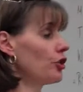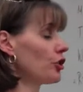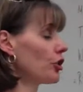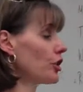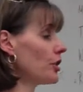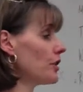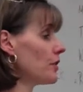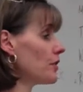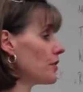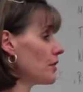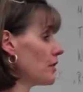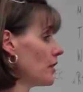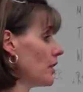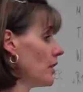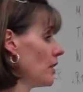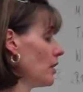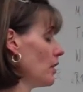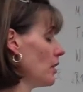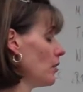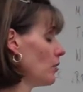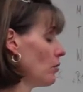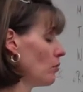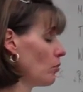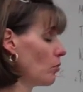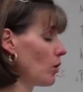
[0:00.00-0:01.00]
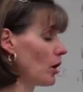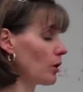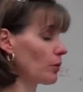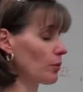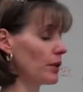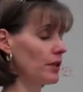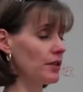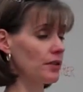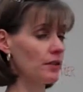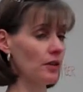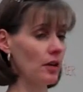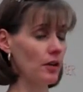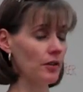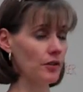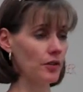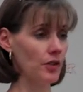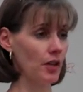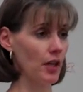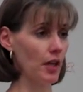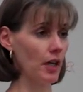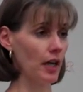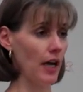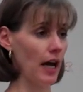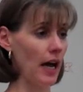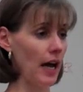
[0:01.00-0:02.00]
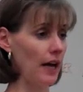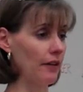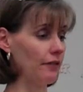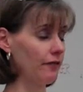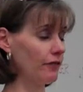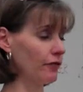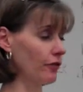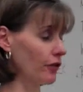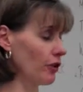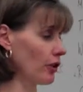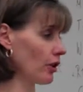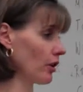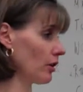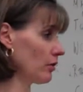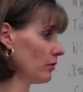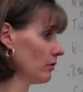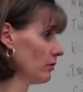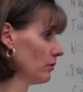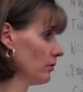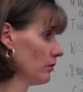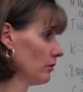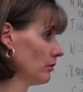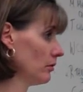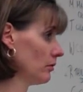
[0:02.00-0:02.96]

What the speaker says: you're going to see what results they got for